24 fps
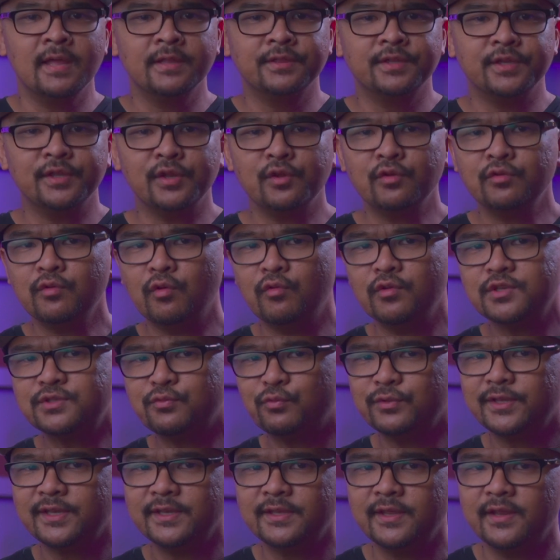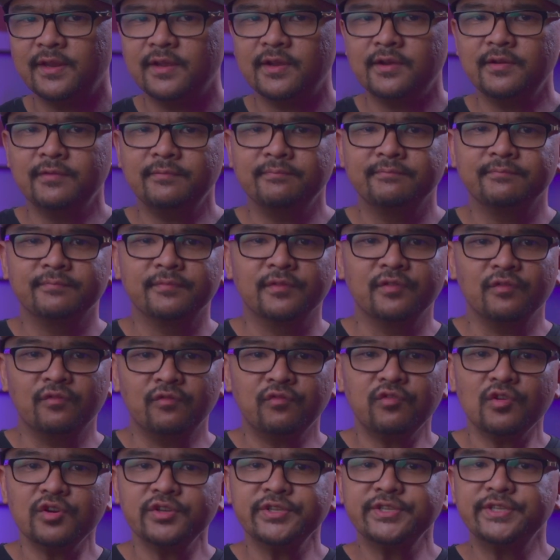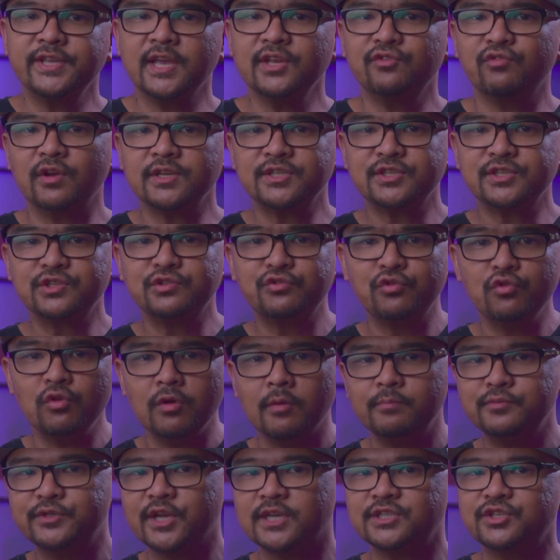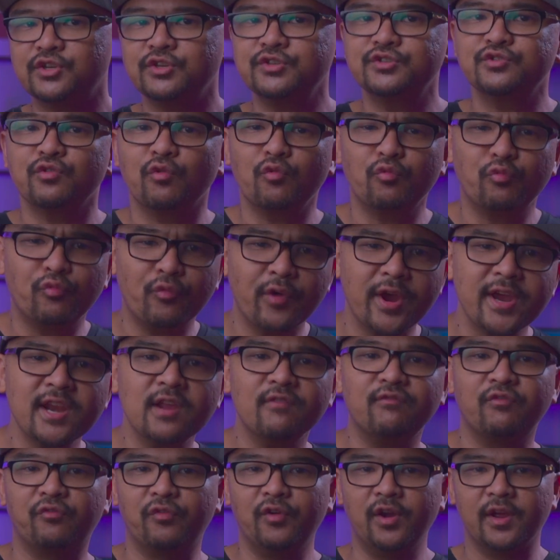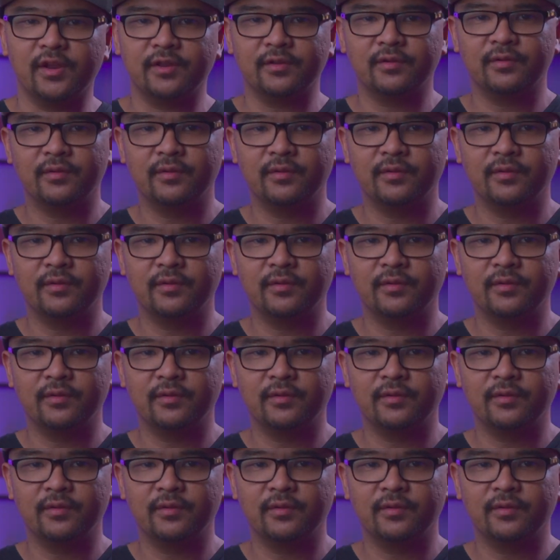Did you notice what they did here? First, they addressed two objections right up front.